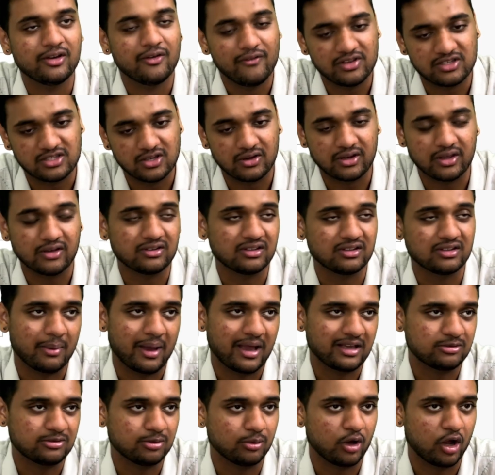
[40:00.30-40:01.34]
whichever gives us the
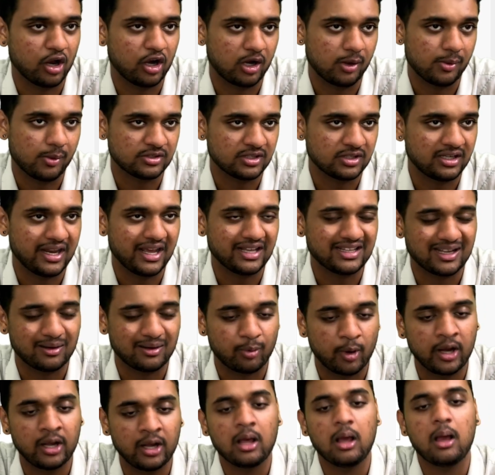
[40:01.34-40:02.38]
maximum contribution, take that
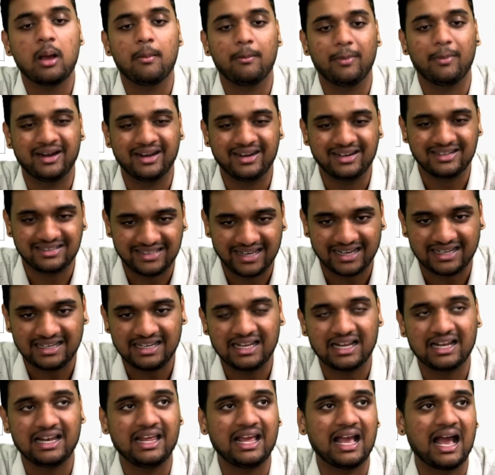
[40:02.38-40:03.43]
point, but it is
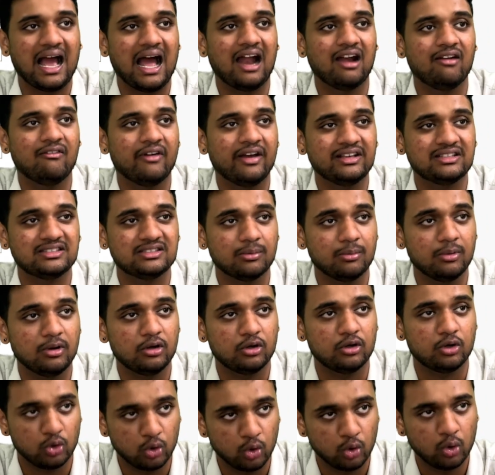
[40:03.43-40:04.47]
technically advisable
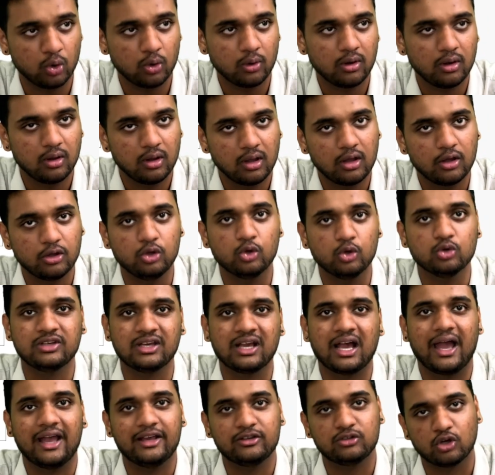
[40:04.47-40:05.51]
to do using
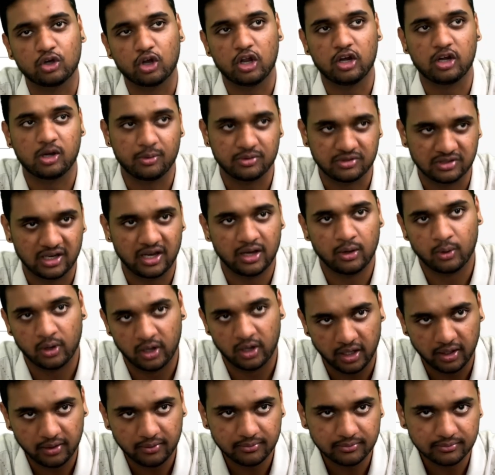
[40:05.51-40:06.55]
iso contribution line only.